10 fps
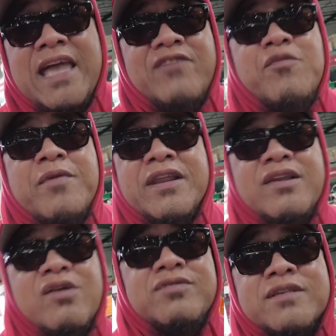Everybody
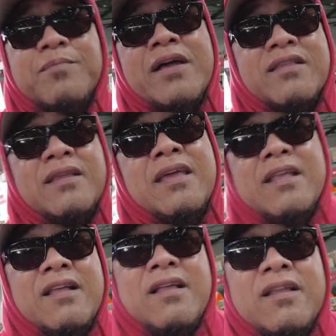knows about
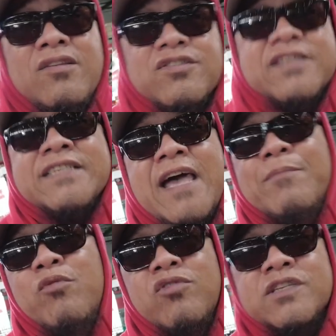not just
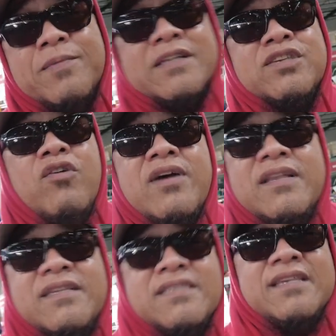Samoans, but
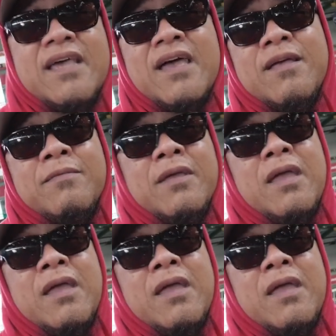Tongans, uh,